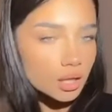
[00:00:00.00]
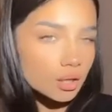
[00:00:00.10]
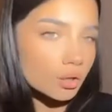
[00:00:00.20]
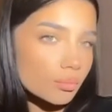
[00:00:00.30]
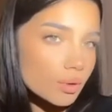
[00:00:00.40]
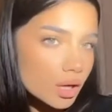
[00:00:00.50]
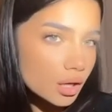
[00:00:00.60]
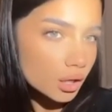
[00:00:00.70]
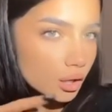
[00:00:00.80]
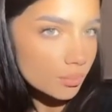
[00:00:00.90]
We have
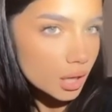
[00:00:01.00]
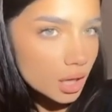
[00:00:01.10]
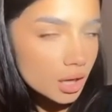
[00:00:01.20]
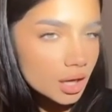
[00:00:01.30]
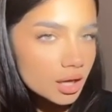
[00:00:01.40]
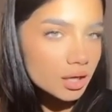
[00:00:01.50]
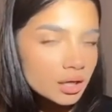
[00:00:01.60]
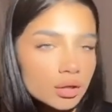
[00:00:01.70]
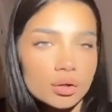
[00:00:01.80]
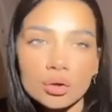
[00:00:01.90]
put so much stock and
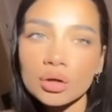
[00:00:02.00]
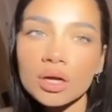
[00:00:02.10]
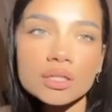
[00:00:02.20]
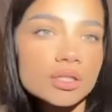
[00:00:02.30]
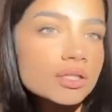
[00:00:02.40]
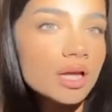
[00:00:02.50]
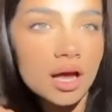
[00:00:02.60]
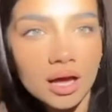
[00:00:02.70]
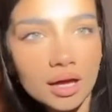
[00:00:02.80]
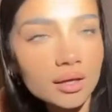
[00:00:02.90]
so emotions in,
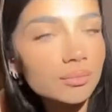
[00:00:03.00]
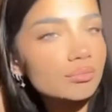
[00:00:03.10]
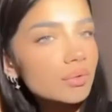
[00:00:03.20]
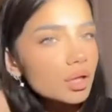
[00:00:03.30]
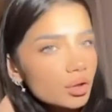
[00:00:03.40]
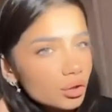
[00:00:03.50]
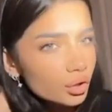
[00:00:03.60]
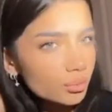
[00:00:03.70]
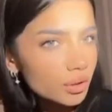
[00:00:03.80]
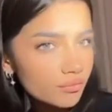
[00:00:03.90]
into this uh, having
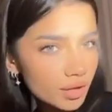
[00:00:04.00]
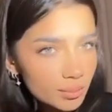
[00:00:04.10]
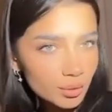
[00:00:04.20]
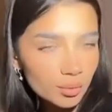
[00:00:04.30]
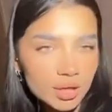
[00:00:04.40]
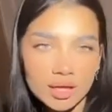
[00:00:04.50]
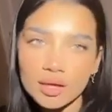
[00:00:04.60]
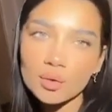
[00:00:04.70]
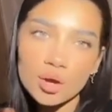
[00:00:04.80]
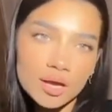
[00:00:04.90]
sex thing that
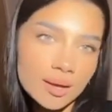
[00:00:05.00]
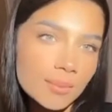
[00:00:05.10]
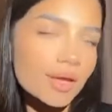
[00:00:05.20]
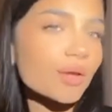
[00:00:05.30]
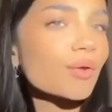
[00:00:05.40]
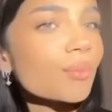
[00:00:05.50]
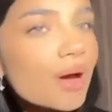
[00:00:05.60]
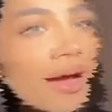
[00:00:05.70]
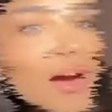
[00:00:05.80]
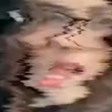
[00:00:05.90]
we actually,
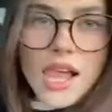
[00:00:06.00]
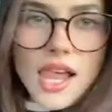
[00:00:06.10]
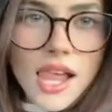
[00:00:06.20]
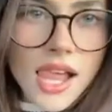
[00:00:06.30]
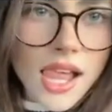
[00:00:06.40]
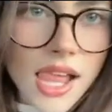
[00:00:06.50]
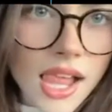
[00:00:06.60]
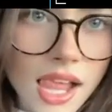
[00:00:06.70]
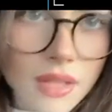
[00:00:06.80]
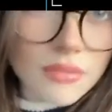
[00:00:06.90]
because
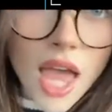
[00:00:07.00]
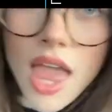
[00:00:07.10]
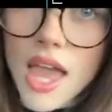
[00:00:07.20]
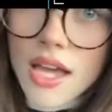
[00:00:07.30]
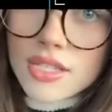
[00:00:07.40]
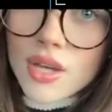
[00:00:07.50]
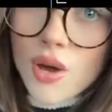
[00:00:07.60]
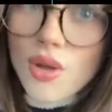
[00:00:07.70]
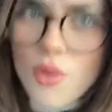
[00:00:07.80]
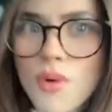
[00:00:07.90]
in this day and age,
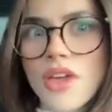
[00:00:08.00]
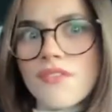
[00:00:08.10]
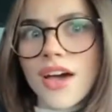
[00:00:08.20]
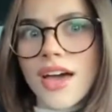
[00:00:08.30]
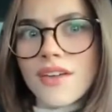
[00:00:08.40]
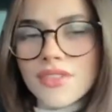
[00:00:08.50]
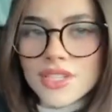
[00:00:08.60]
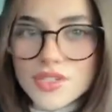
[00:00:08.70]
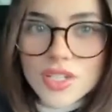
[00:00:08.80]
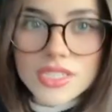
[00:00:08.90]
people don't have much
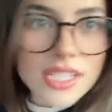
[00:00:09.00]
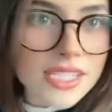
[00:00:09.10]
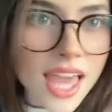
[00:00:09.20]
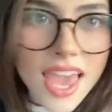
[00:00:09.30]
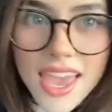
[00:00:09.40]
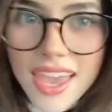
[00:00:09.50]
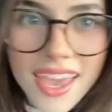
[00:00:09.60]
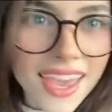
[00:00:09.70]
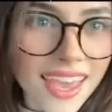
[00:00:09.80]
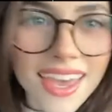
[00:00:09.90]
else going on,
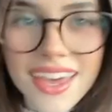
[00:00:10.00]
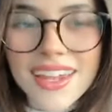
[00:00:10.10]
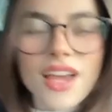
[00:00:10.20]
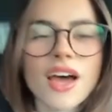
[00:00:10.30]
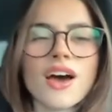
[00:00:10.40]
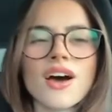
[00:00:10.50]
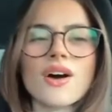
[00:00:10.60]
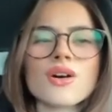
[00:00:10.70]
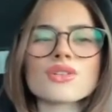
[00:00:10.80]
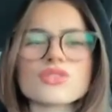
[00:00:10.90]
okay? I think it's
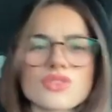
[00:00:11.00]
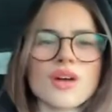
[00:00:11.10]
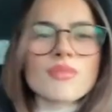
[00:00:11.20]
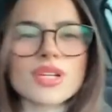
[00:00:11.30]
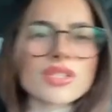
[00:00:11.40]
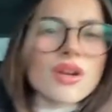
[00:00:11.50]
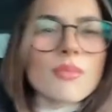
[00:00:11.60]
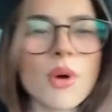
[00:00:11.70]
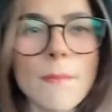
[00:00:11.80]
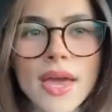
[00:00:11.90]
very successful people in this
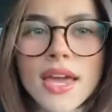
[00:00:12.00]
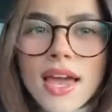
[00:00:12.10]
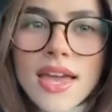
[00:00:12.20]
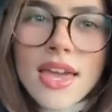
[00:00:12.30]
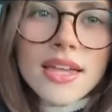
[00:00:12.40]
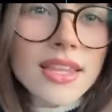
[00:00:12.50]
world, and we have obviously